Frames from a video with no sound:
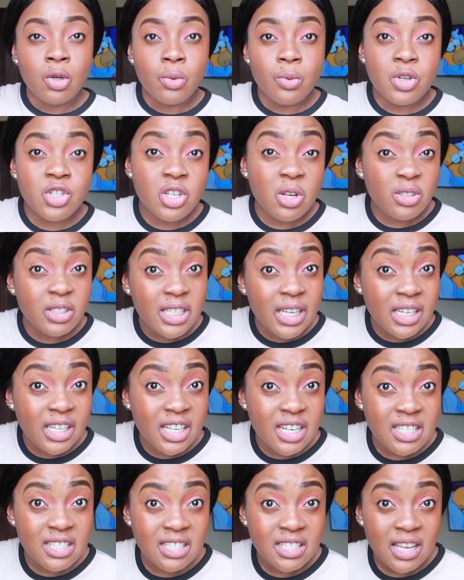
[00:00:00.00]
which I'll take
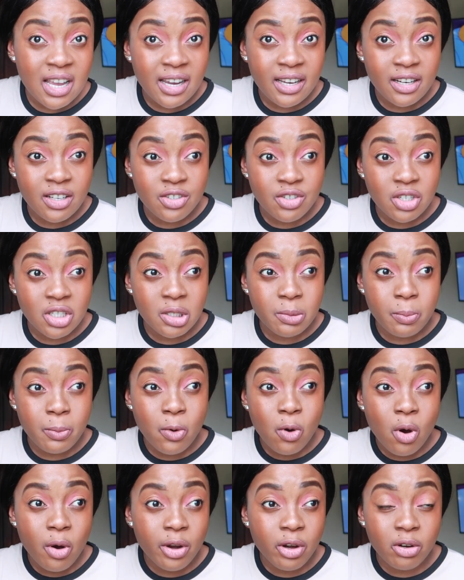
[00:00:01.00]
it inside and just
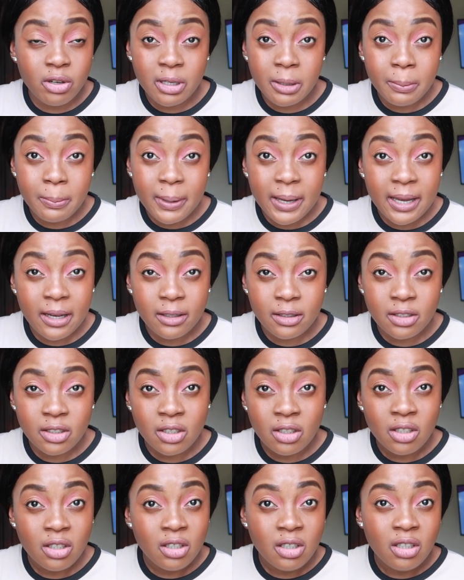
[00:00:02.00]
pour it on the bed,
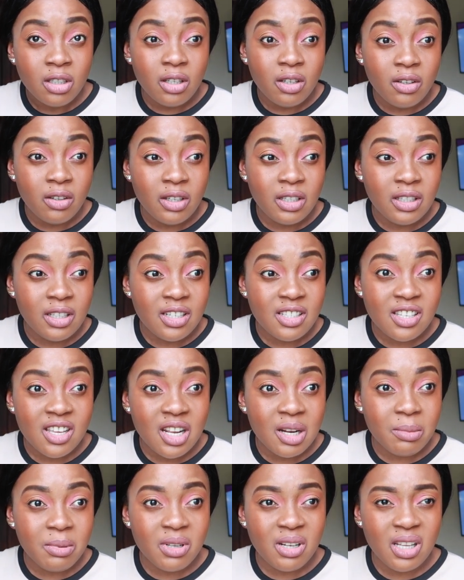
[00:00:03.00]
you know, and then it's
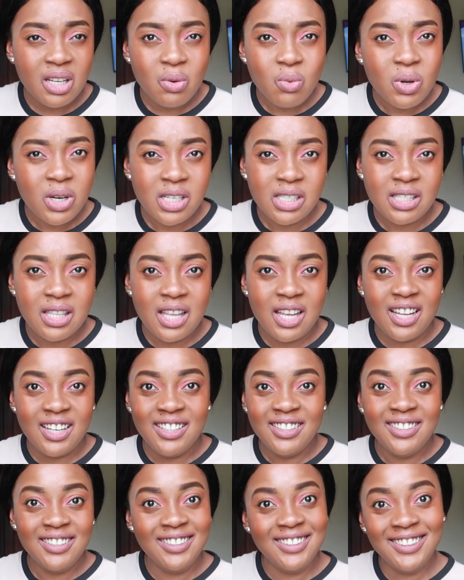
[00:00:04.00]
gonna be like, what is that?
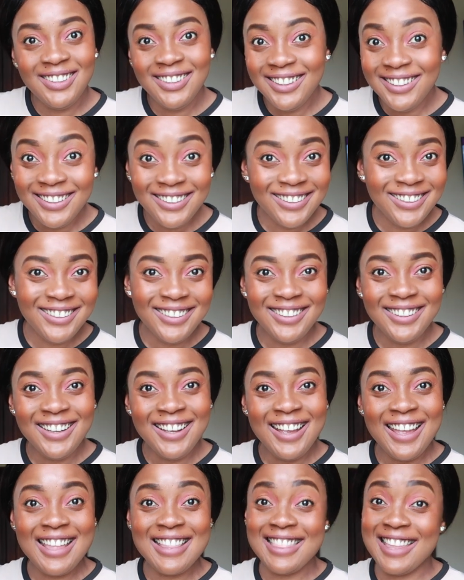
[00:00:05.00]

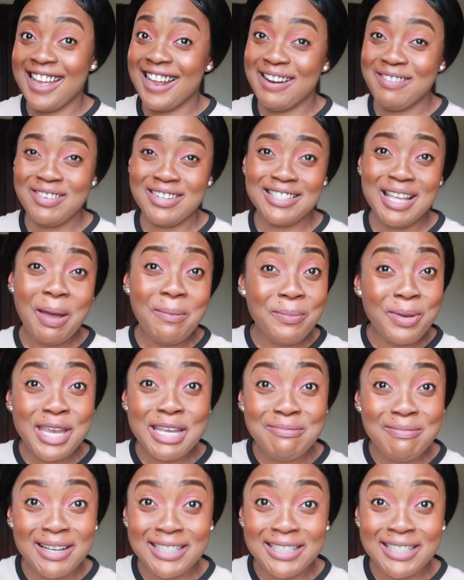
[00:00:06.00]
Because I peed